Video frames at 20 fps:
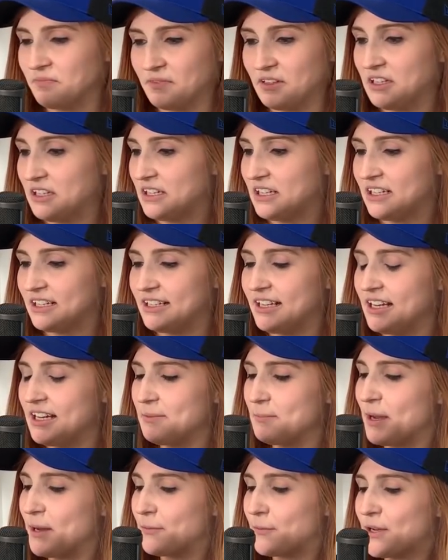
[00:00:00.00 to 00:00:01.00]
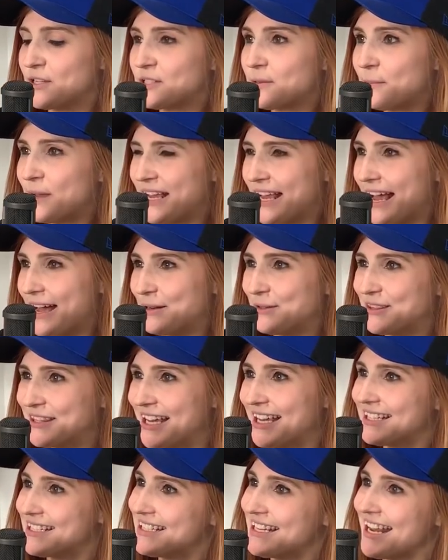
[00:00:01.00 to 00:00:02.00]
like getting my resume out
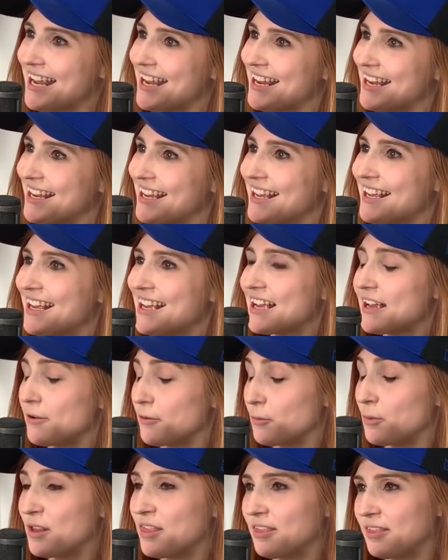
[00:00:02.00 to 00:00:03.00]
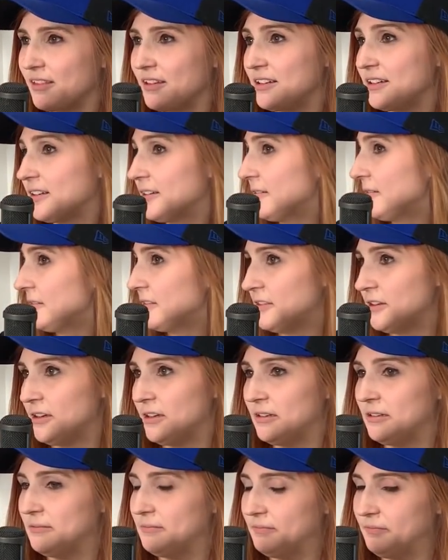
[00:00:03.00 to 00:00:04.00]
that day with like
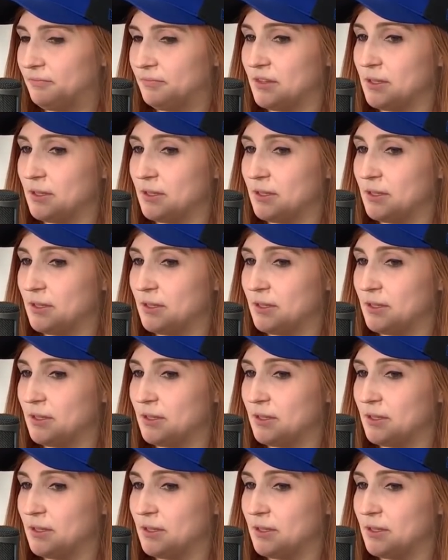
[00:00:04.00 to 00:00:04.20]
the,